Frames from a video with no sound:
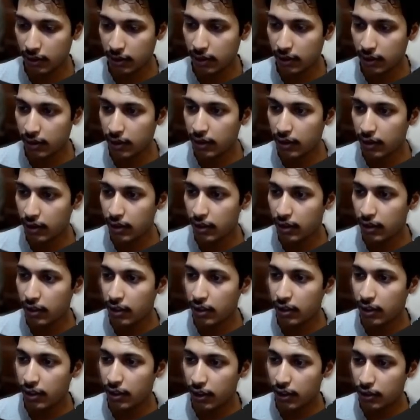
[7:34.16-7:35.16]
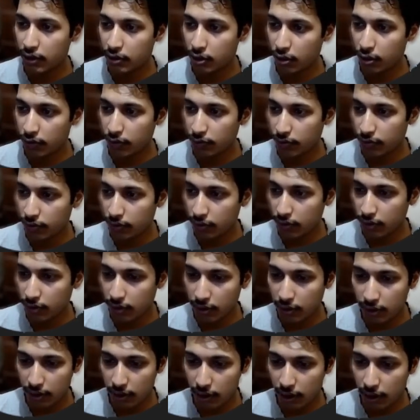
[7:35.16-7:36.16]
age of Ram
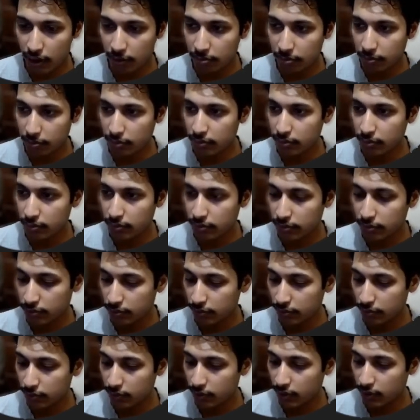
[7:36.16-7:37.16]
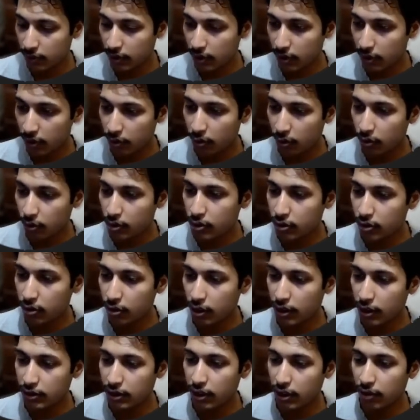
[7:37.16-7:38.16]
also less than or equals
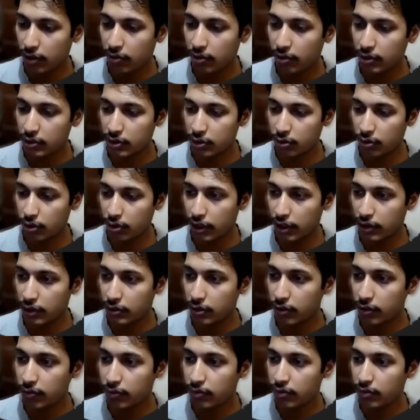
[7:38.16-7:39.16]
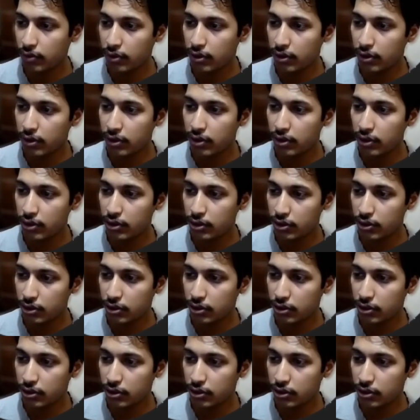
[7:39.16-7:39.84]
to age of Shyam.